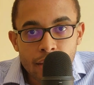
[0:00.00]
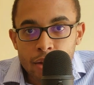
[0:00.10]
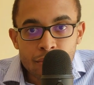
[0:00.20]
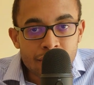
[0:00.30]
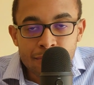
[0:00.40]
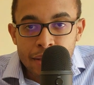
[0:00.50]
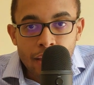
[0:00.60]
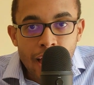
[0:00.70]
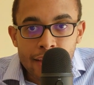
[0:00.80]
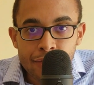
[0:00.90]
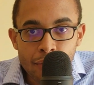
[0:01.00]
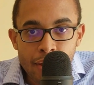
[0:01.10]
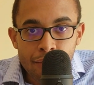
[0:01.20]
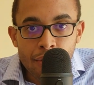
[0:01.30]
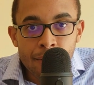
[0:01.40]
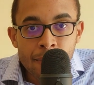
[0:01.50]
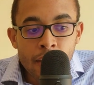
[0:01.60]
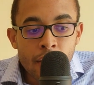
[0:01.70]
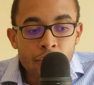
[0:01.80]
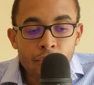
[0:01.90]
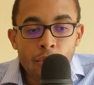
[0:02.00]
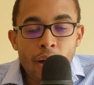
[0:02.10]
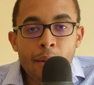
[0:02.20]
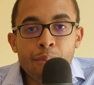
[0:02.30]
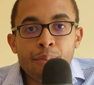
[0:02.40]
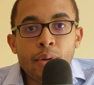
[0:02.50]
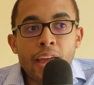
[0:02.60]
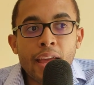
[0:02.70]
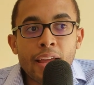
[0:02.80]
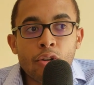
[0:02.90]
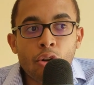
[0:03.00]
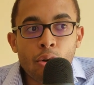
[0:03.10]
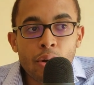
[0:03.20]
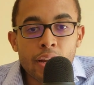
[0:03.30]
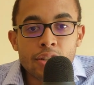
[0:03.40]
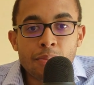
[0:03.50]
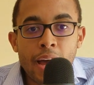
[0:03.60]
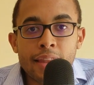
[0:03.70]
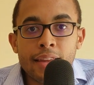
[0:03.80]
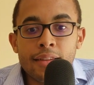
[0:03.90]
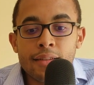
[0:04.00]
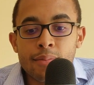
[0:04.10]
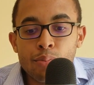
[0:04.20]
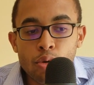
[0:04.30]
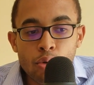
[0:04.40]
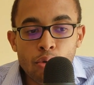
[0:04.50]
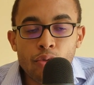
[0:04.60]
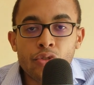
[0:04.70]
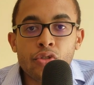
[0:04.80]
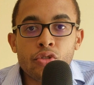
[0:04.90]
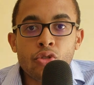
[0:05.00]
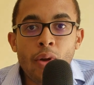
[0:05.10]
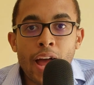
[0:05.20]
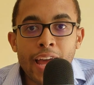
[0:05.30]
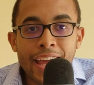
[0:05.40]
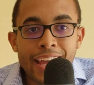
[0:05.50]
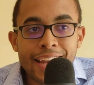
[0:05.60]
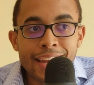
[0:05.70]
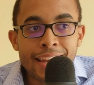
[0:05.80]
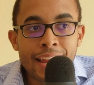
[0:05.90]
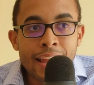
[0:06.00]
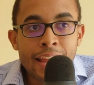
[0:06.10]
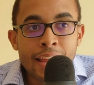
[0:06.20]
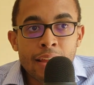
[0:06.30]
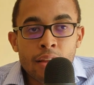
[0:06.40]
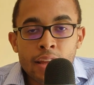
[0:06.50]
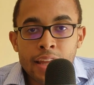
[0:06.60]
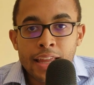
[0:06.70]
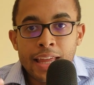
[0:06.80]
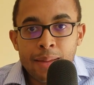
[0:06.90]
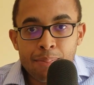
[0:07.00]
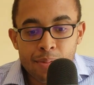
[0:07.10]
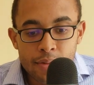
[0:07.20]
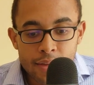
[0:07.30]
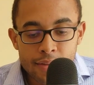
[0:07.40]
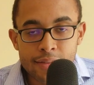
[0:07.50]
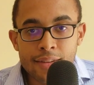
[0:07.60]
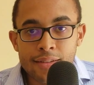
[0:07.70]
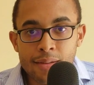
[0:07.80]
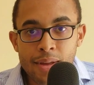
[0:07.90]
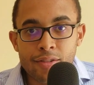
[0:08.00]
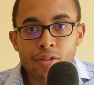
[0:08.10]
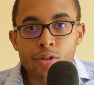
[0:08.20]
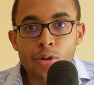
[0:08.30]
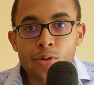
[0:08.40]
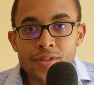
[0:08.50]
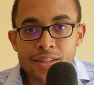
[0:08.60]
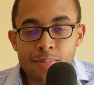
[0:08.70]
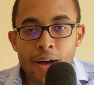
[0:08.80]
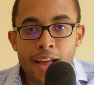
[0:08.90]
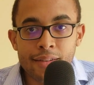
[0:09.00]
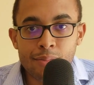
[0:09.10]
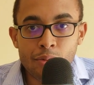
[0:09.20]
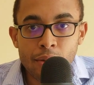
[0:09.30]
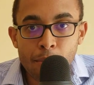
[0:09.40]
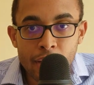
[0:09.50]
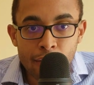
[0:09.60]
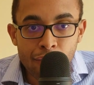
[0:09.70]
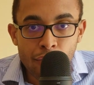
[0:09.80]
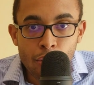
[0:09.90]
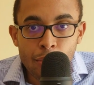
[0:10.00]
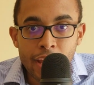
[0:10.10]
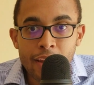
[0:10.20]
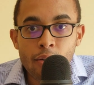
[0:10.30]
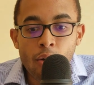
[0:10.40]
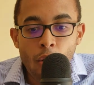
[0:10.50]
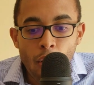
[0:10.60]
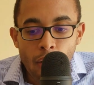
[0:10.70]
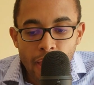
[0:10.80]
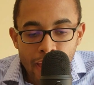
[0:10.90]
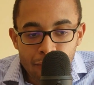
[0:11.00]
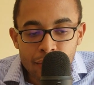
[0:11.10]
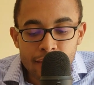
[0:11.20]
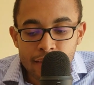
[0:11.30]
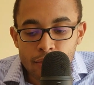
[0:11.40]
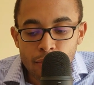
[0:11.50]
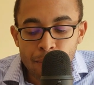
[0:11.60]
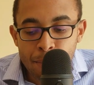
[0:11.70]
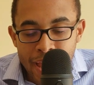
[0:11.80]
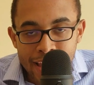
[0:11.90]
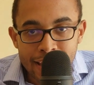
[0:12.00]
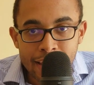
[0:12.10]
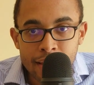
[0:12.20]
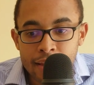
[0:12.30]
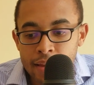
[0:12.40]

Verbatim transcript: it'll just be lost forever. So I'm encouraged by these moves to try and keep the system as closed as possible and money flowing, and every single penny